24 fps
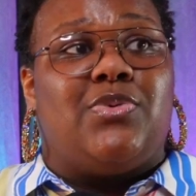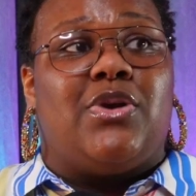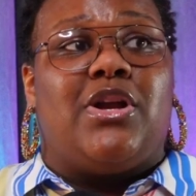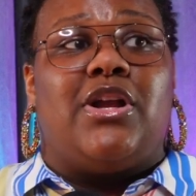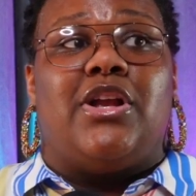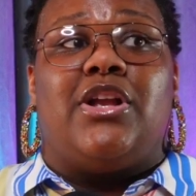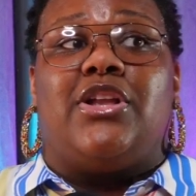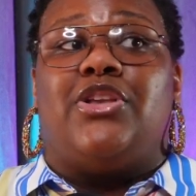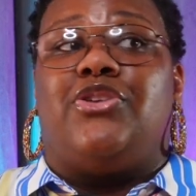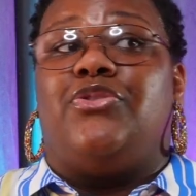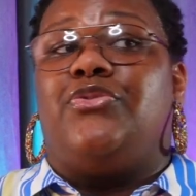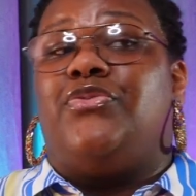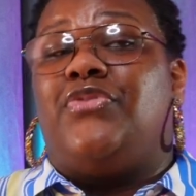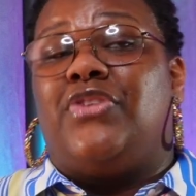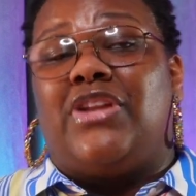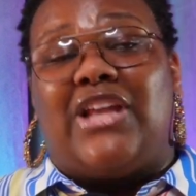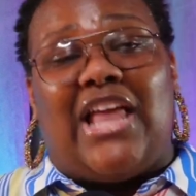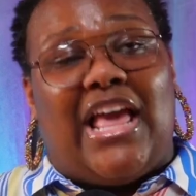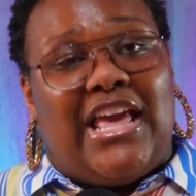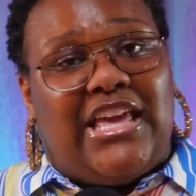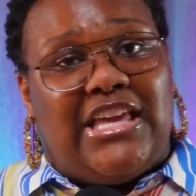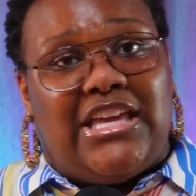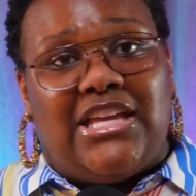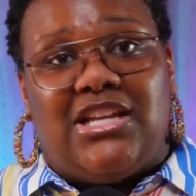where you feel
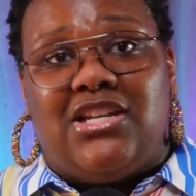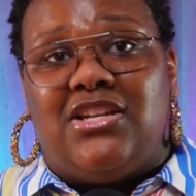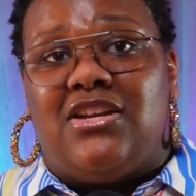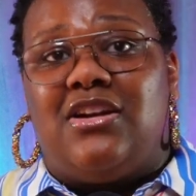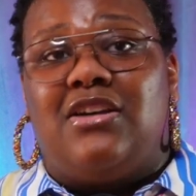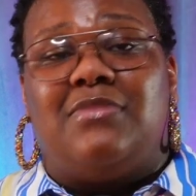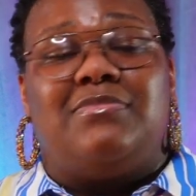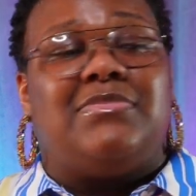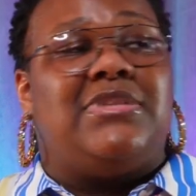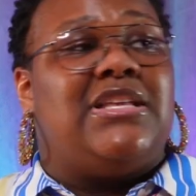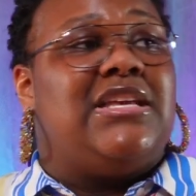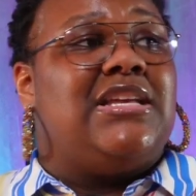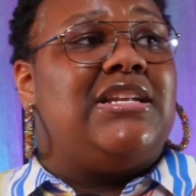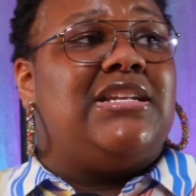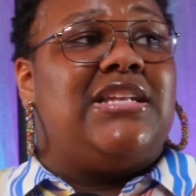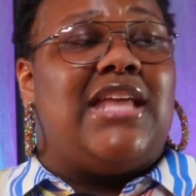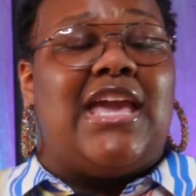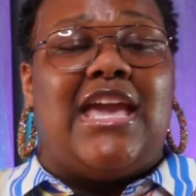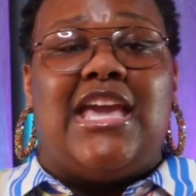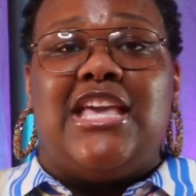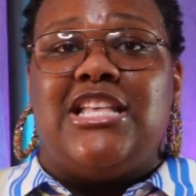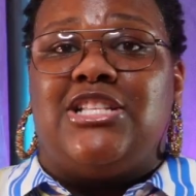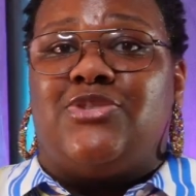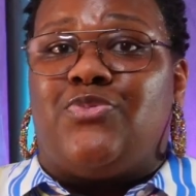like getting up, then
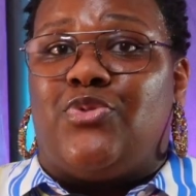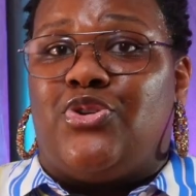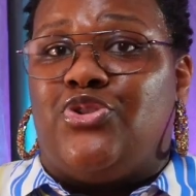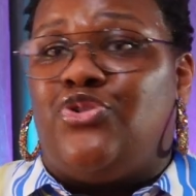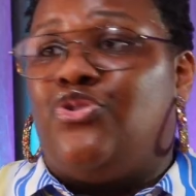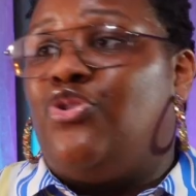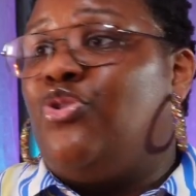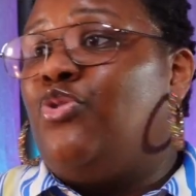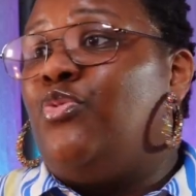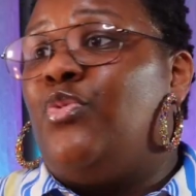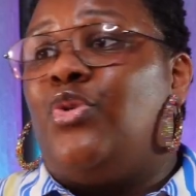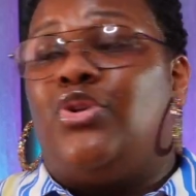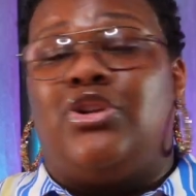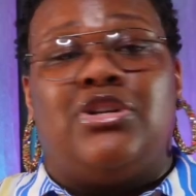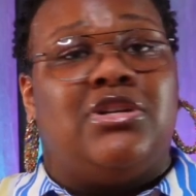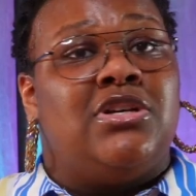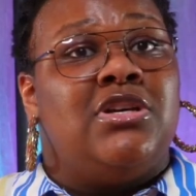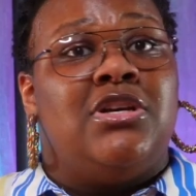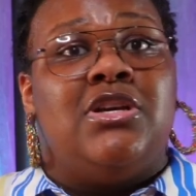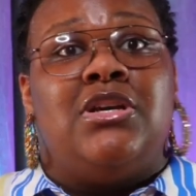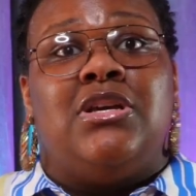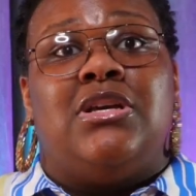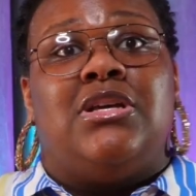days where you don't wanna